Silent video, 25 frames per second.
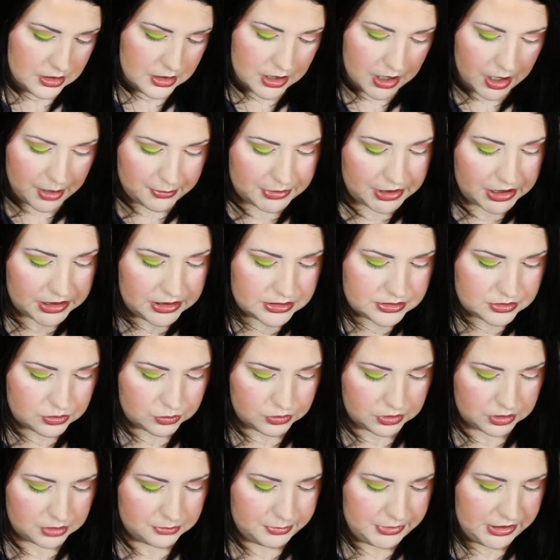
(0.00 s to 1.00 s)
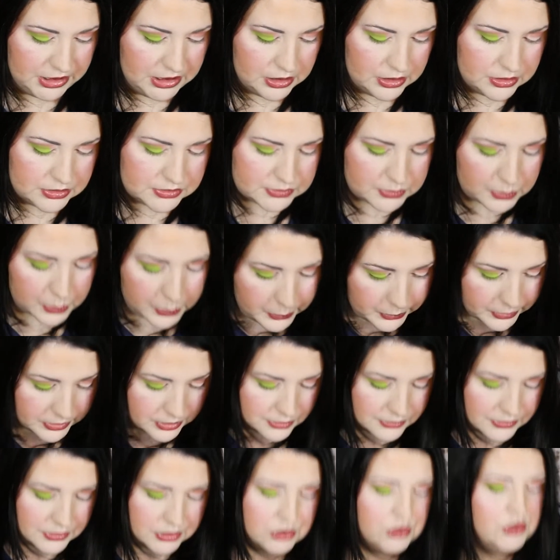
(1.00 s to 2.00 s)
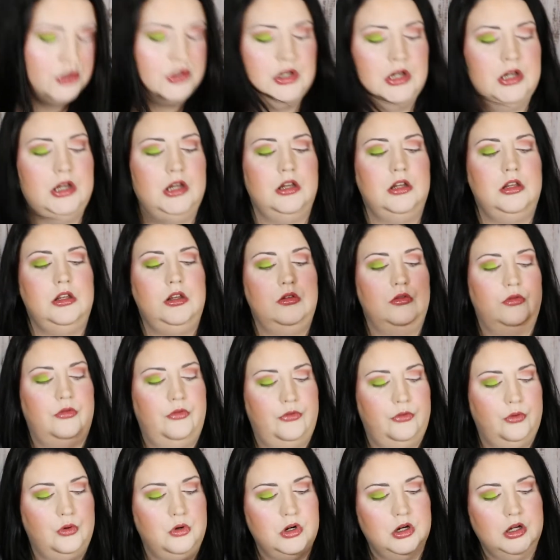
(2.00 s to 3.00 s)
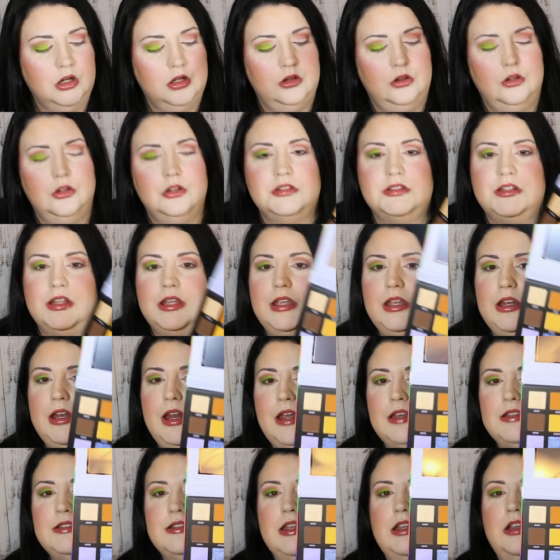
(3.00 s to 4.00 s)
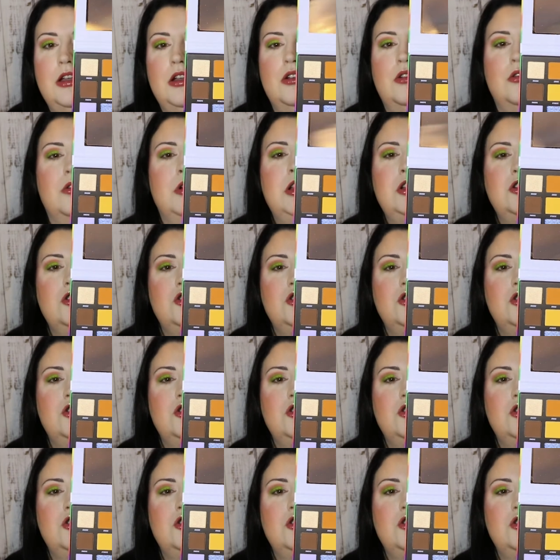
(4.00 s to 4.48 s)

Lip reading: I'm kind of torn because this shade Euphoric looks like it has like a green